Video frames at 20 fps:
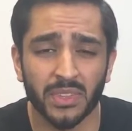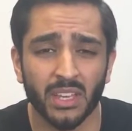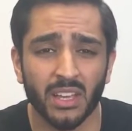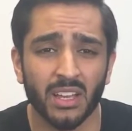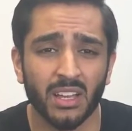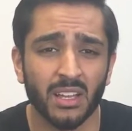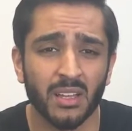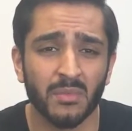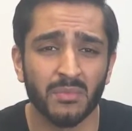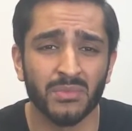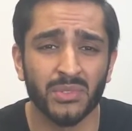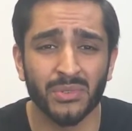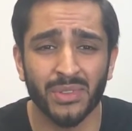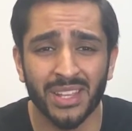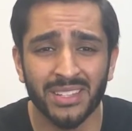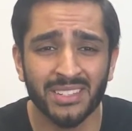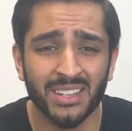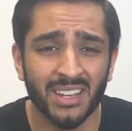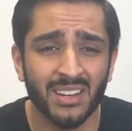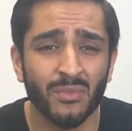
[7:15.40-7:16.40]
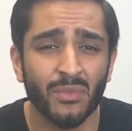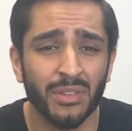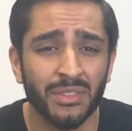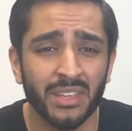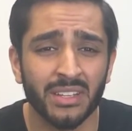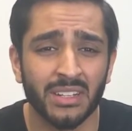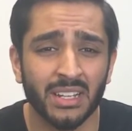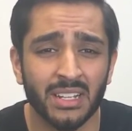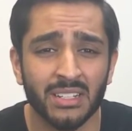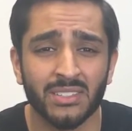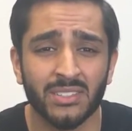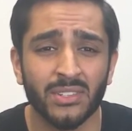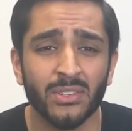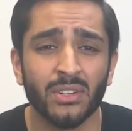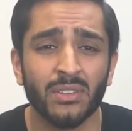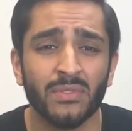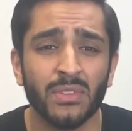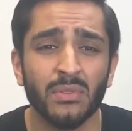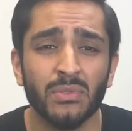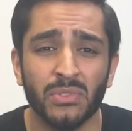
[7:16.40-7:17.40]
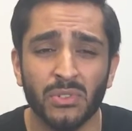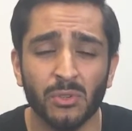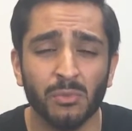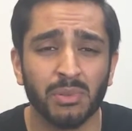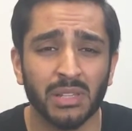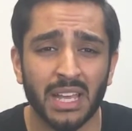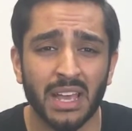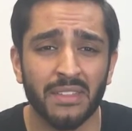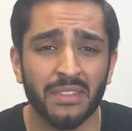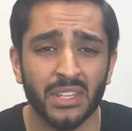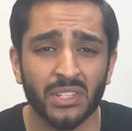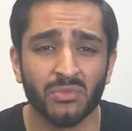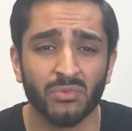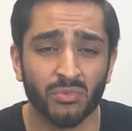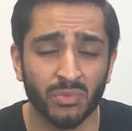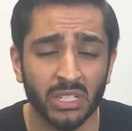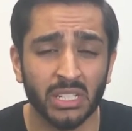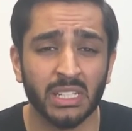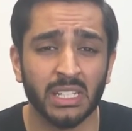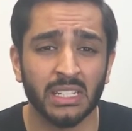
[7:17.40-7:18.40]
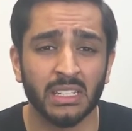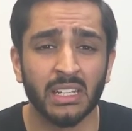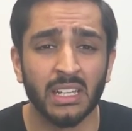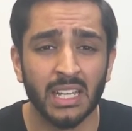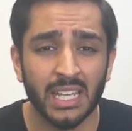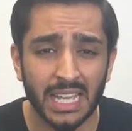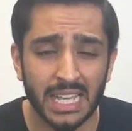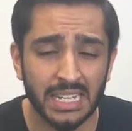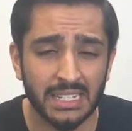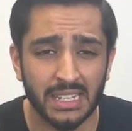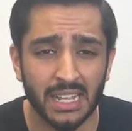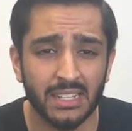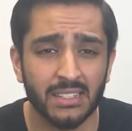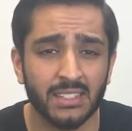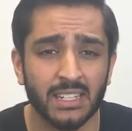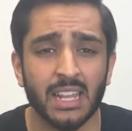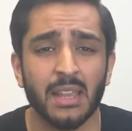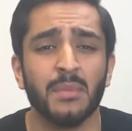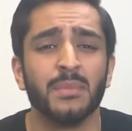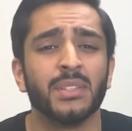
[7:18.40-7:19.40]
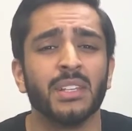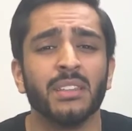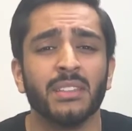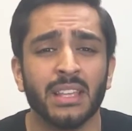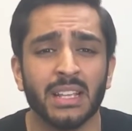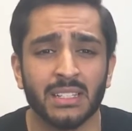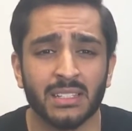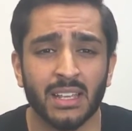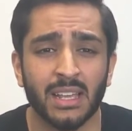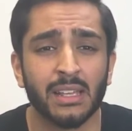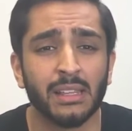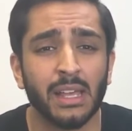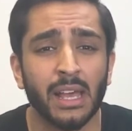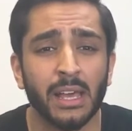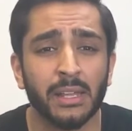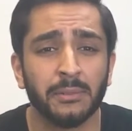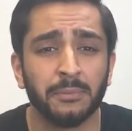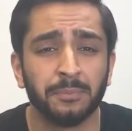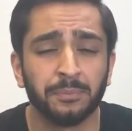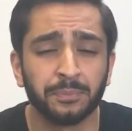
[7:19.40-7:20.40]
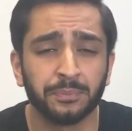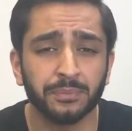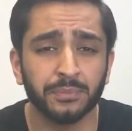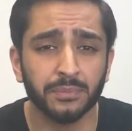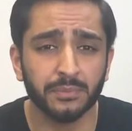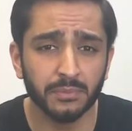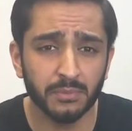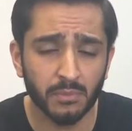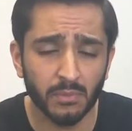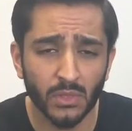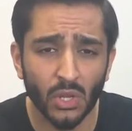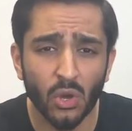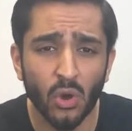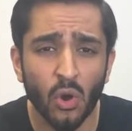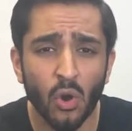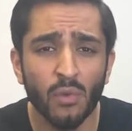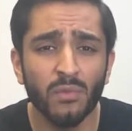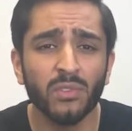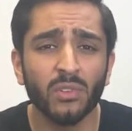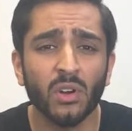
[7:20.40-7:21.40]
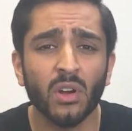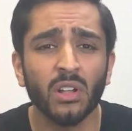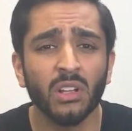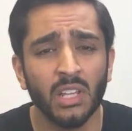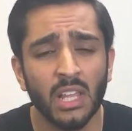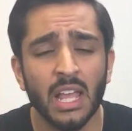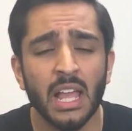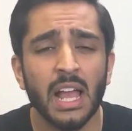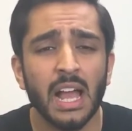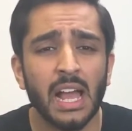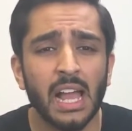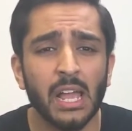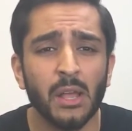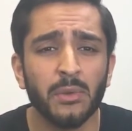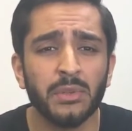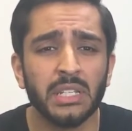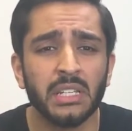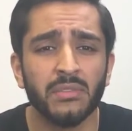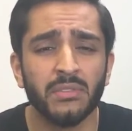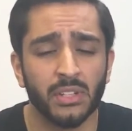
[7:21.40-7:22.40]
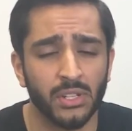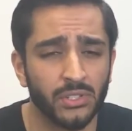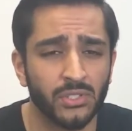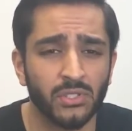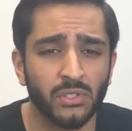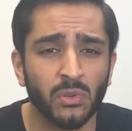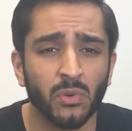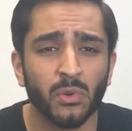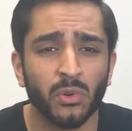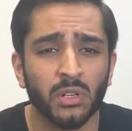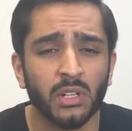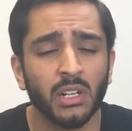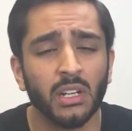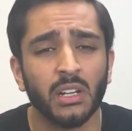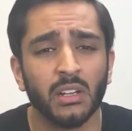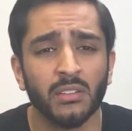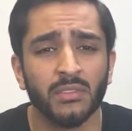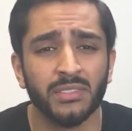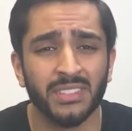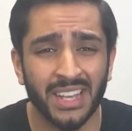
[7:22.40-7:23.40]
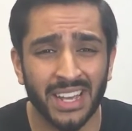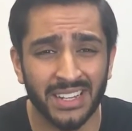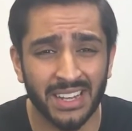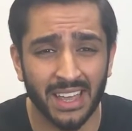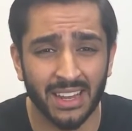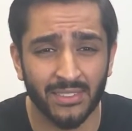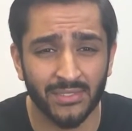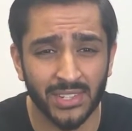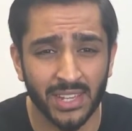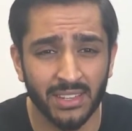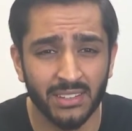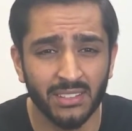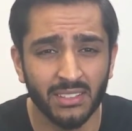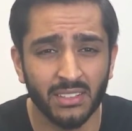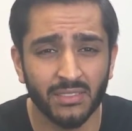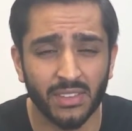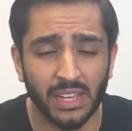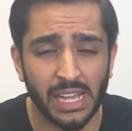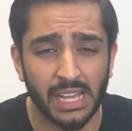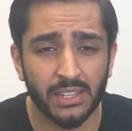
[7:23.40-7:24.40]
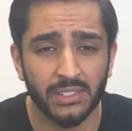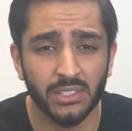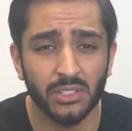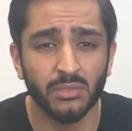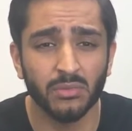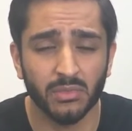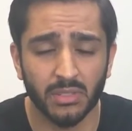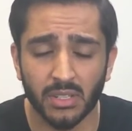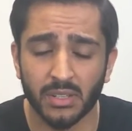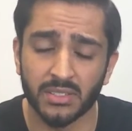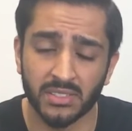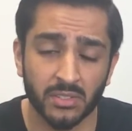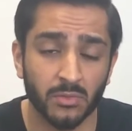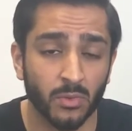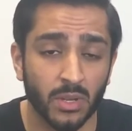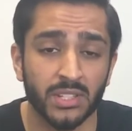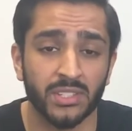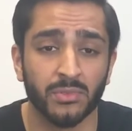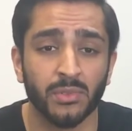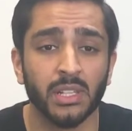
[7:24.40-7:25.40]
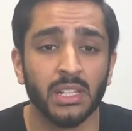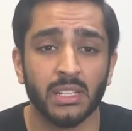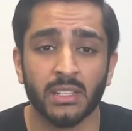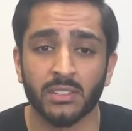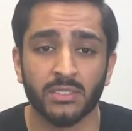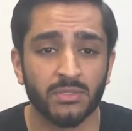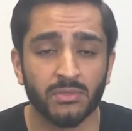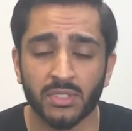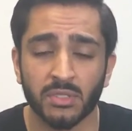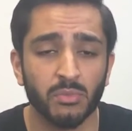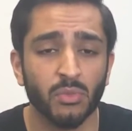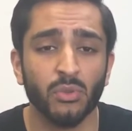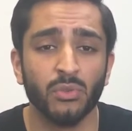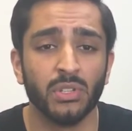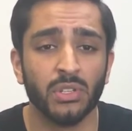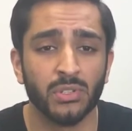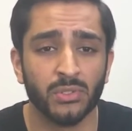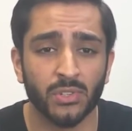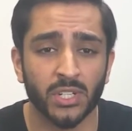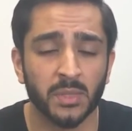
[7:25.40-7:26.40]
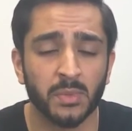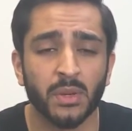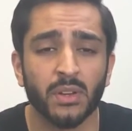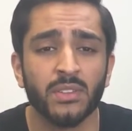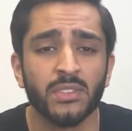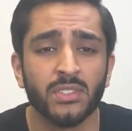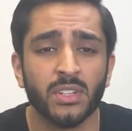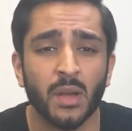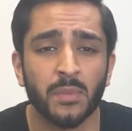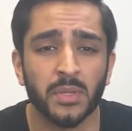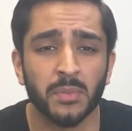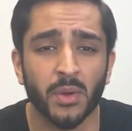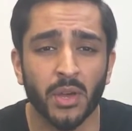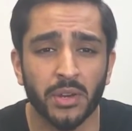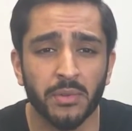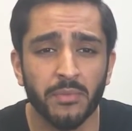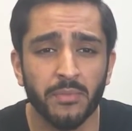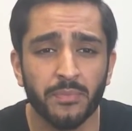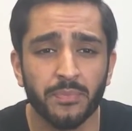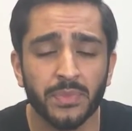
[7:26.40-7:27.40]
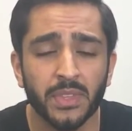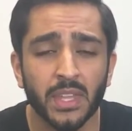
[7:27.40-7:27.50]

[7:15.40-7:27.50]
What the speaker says: So that's kind of one thing to consider if you do plan these really intense games and things like that. Overall, I would give it a score of 9 out of 10 if I had to, because it was really a smooth user experience top to bottom.